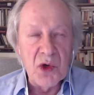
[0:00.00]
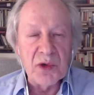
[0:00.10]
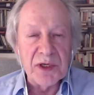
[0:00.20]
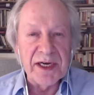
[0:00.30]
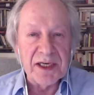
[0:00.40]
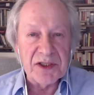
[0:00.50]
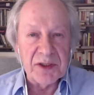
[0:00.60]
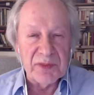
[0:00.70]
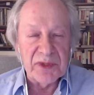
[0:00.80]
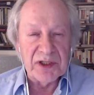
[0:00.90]
can
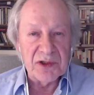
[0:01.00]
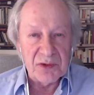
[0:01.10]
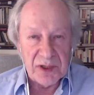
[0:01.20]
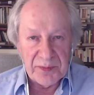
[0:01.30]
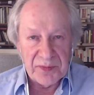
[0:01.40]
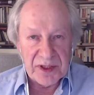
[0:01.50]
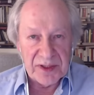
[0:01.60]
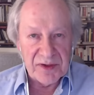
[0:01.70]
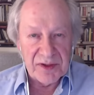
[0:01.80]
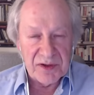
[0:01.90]
actually beat Trump, and
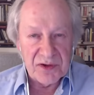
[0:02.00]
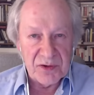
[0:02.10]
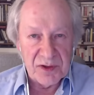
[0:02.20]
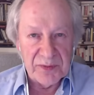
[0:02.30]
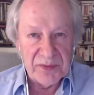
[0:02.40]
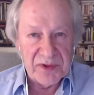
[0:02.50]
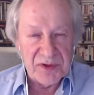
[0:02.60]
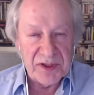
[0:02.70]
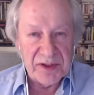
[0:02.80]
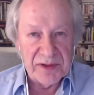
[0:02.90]
he thinks Trump
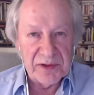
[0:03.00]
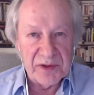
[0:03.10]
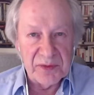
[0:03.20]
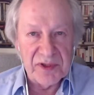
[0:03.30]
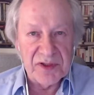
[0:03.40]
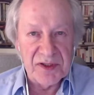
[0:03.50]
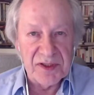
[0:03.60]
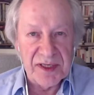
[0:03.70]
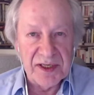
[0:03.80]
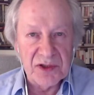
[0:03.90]
is a clear and present
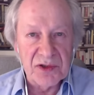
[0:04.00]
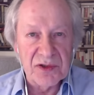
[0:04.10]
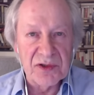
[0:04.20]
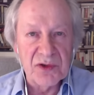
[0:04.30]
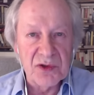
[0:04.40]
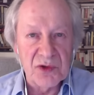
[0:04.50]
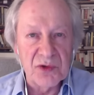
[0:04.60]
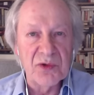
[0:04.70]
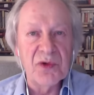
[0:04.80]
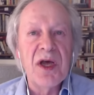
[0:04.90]
danger
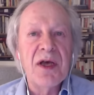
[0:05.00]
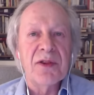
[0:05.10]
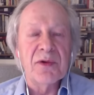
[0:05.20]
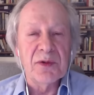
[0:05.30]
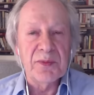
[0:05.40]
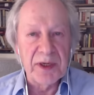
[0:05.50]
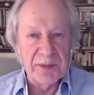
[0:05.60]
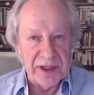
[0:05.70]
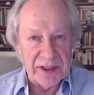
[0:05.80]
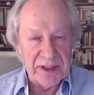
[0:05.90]
to the
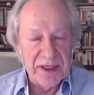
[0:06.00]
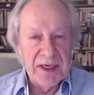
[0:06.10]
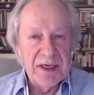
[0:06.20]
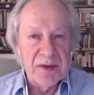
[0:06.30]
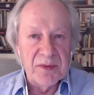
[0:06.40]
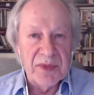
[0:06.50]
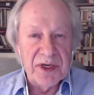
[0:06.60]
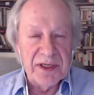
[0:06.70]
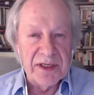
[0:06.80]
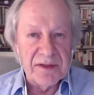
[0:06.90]
republic.
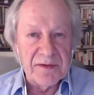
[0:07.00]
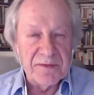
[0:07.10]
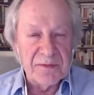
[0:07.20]
But if